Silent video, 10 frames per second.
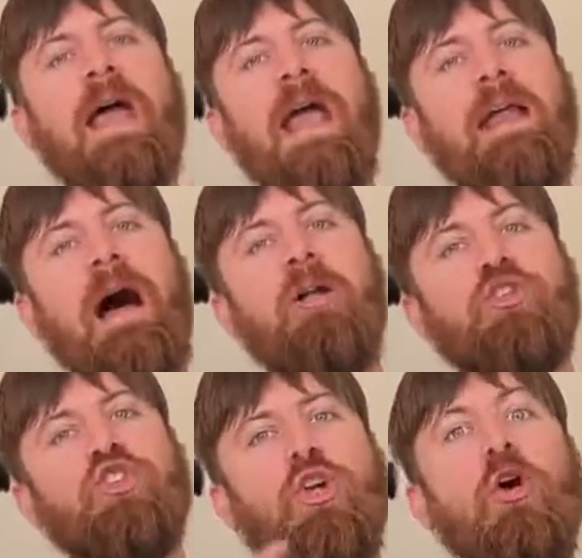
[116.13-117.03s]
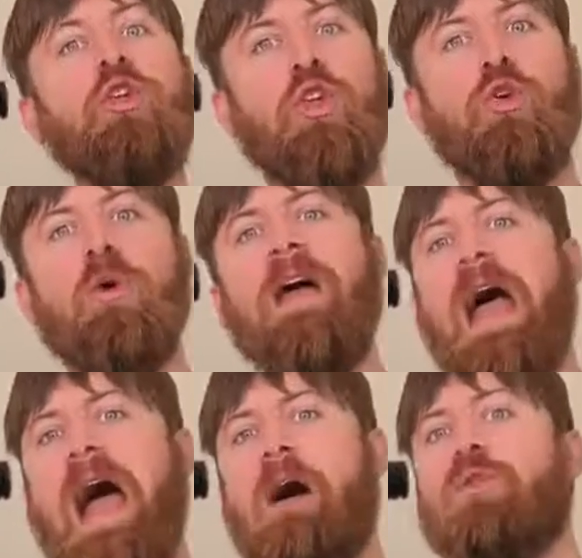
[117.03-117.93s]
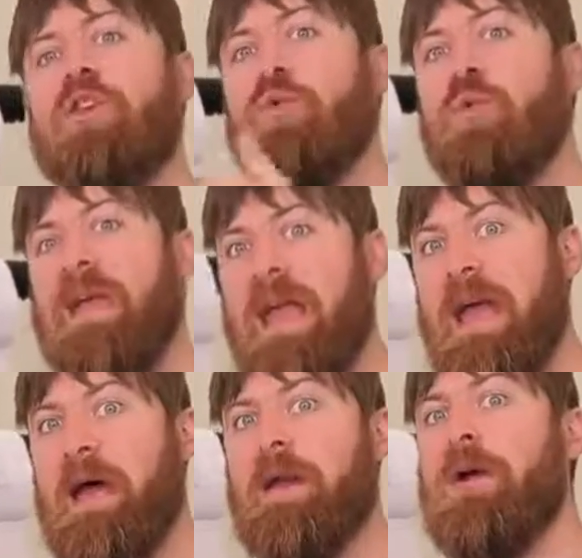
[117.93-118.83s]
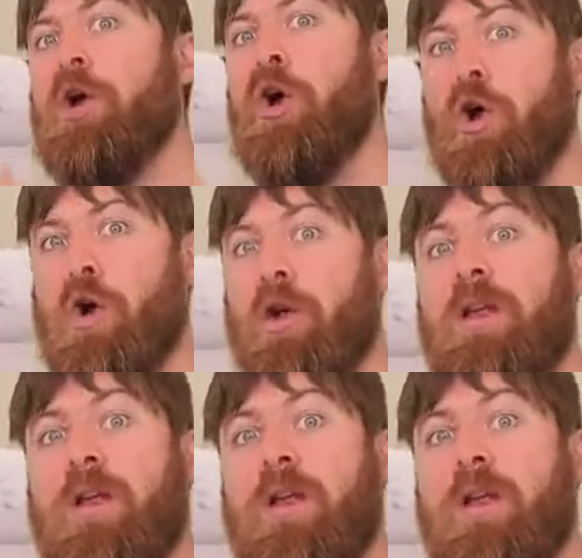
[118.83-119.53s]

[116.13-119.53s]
and I'll show you how you can earn